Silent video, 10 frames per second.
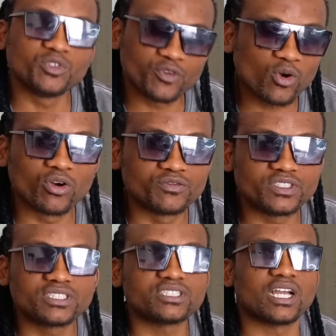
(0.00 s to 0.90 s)
Before
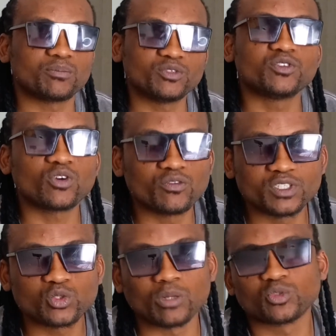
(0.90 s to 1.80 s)
COVID. Yeah,
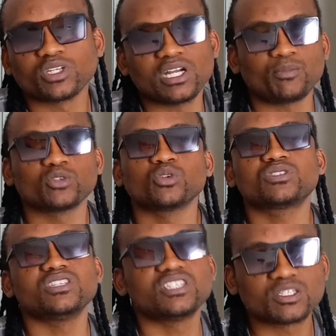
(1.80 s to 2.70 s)
COVID. So I'm talking about
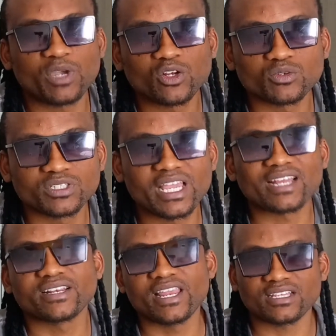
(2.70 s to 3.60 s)
those DJs. By the way, they
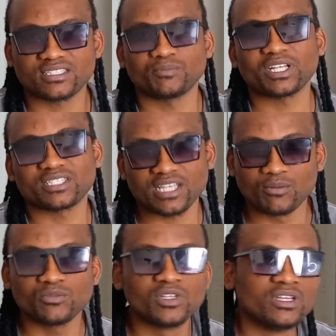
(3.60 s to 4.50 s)
are relaxed. But
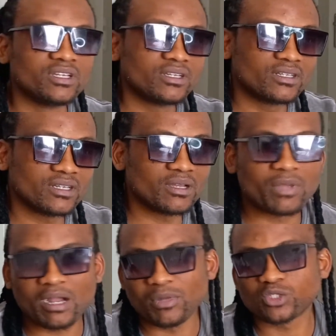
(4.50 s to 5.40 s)
some,
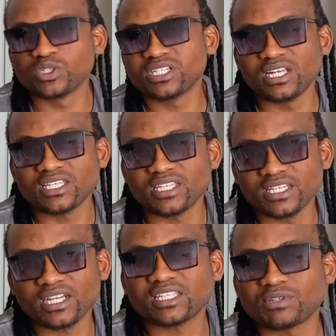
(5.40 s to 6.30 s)
but totally less. They
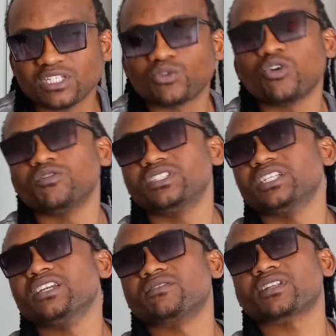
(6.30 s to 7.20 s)
got about COVID
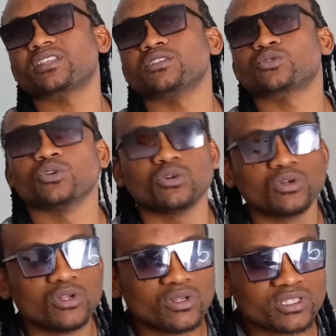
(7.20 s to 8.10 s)
and everything.
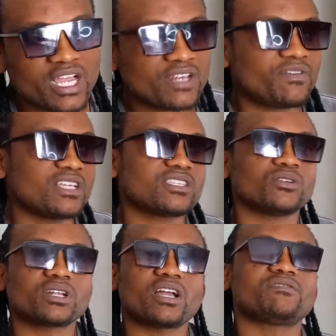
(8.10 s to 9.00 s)
So the advice I
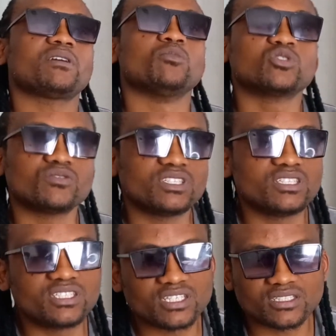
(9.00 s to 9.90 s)
don't give for most of the
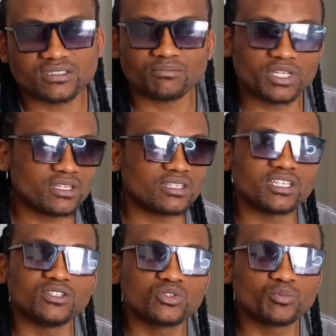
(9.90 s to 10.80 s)
DJs, man,
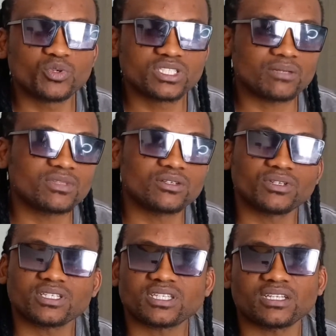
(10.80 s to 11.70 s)
they need to put something
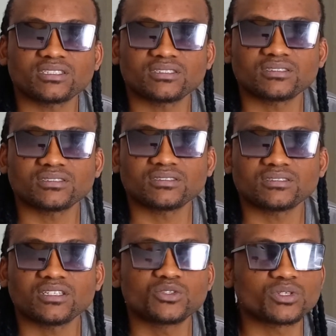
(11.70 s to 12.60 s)
on the side.
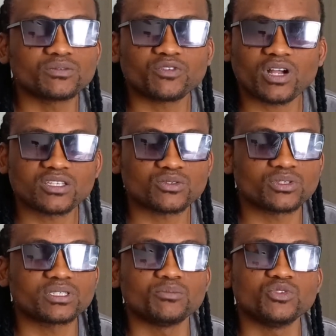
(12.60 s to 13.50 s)
They shouldn't focus
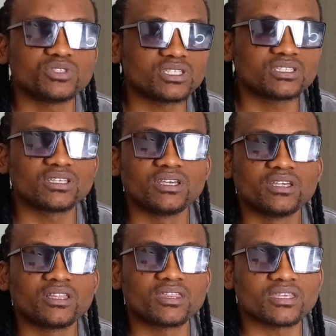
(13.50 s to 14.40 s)
on the music
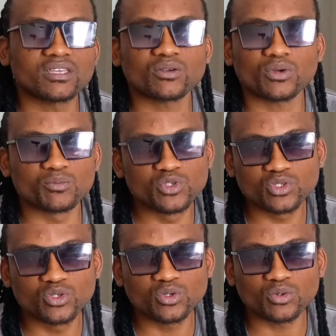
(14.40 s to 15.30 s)
thing. Because music,